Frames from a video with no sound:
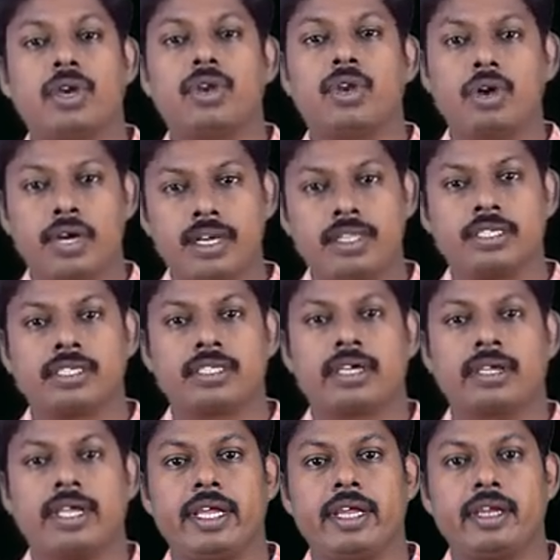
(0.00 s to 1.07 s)
Look at the
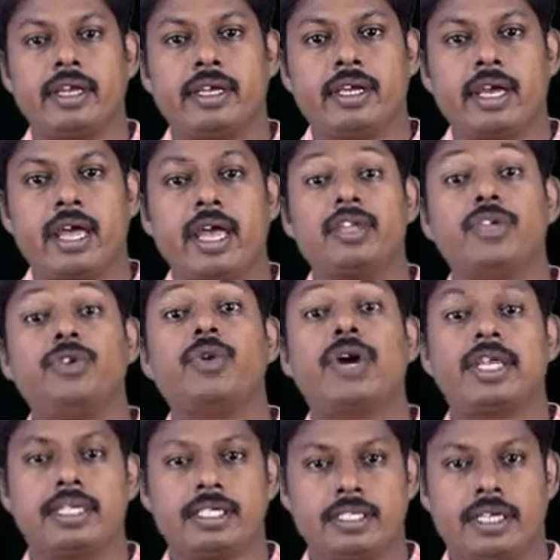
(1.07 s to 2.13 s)
screen and you
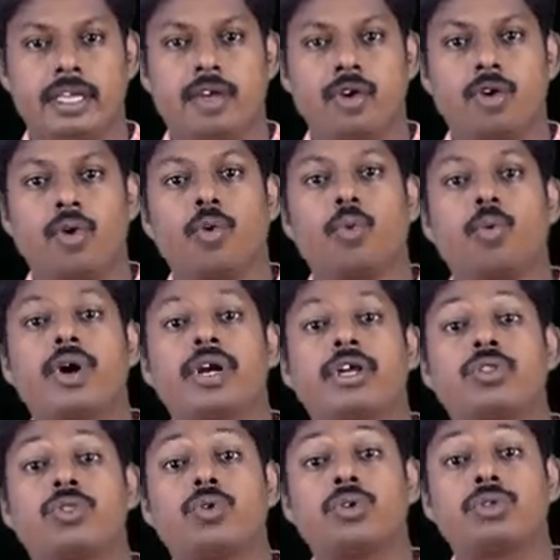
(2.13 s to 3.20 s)
understand what are
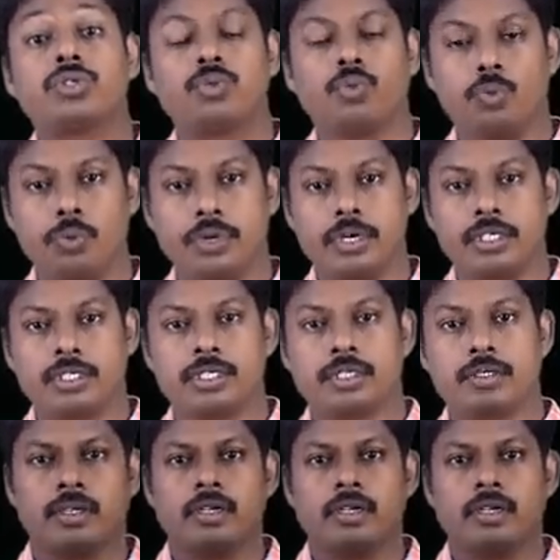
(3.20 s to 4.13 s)
those words.